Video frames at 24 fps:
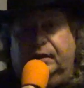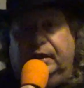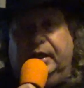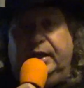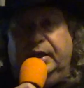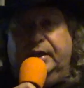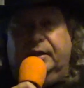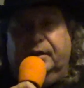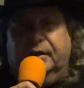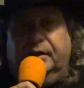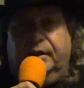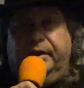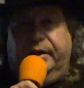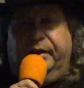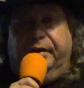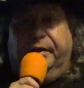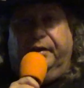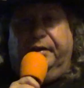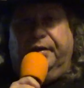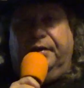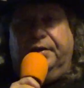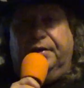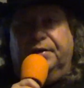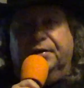right?
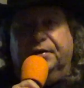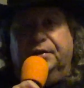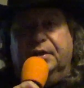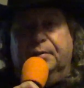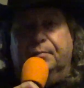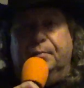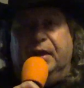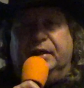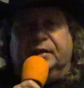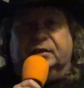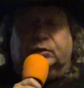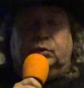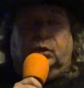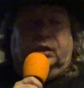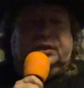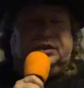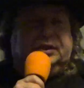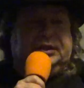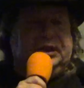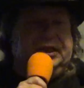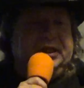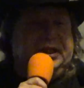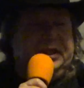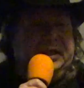Uh, you may start
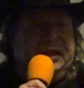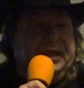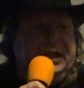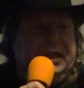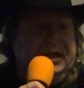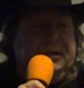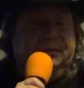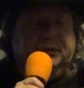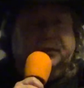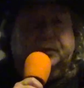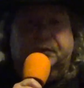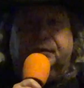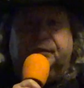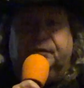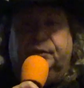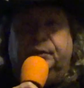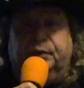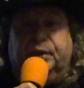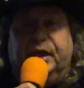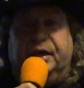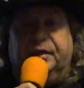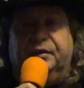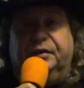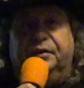seeing evil
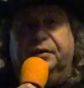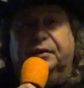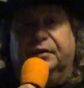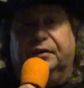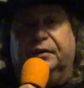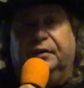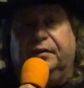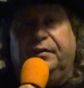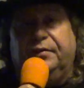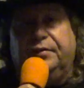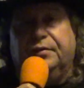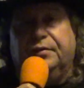throughout your,